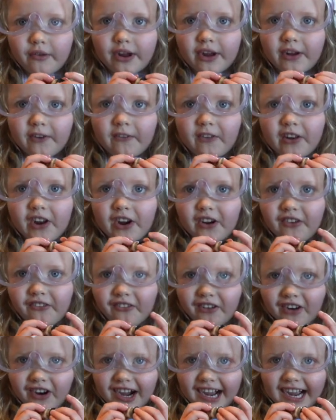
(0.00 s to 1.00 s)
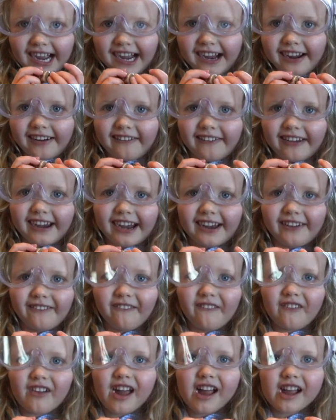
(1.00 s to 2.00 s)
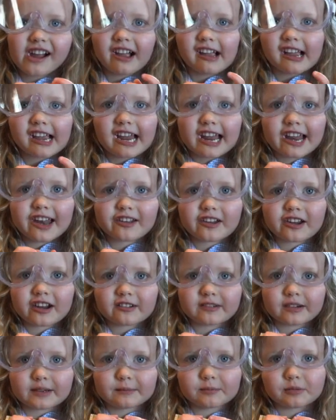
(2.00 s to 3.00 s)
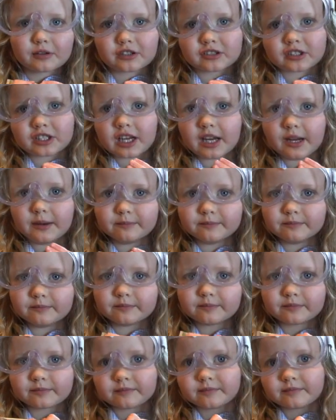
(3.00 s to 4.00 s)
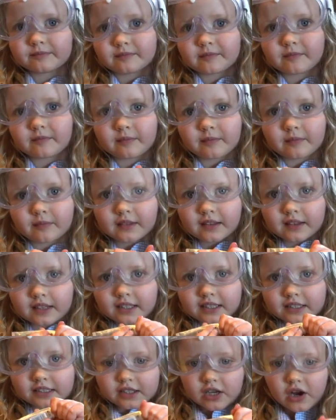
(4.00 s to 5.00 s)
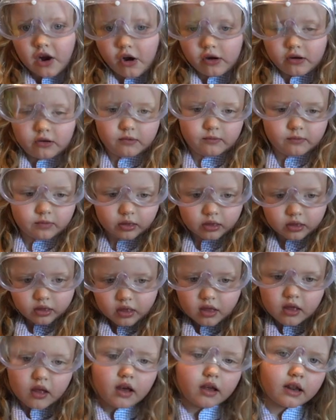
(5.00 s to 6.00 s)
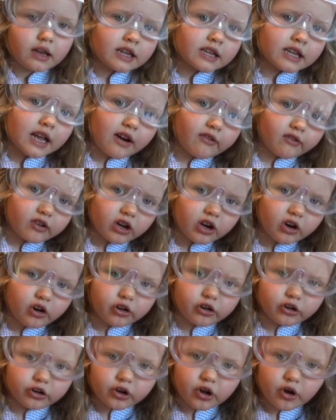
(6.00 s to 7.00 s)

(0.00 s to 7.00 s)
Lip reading: Even though I've got hand cream. It's cherry blossom. So let's carry on.